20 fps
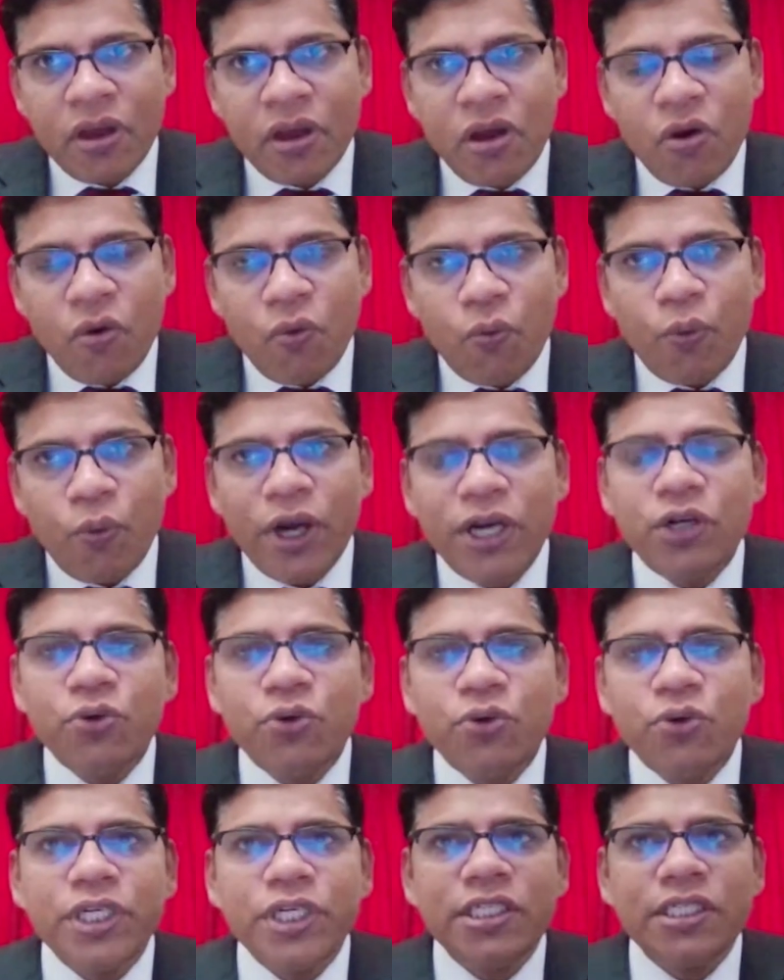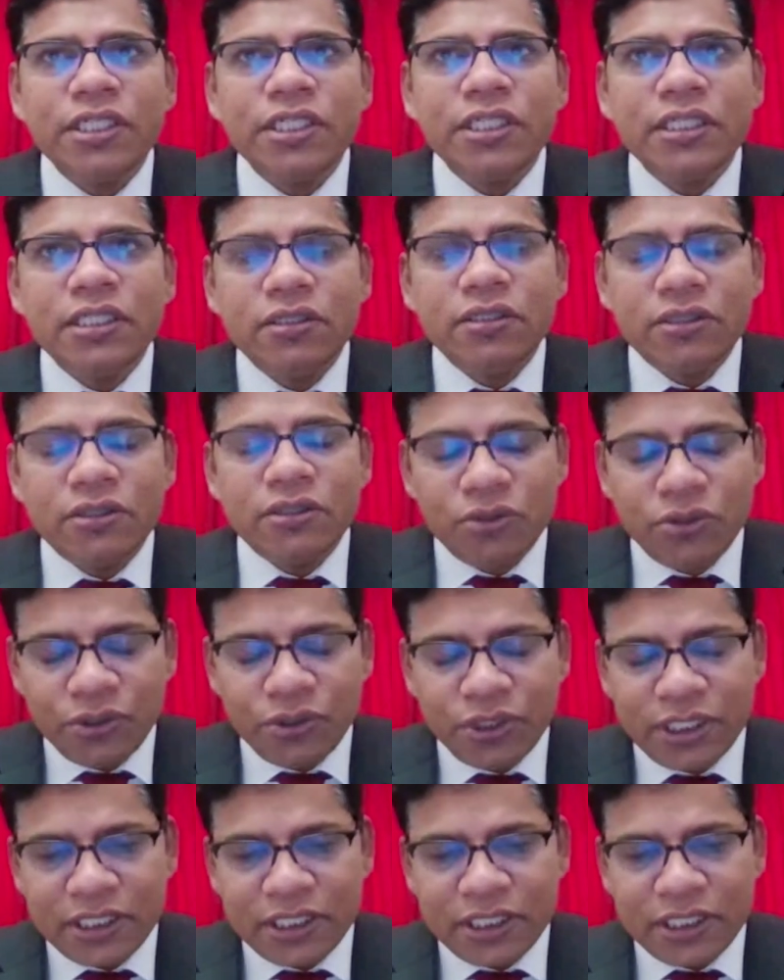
Why do we do this?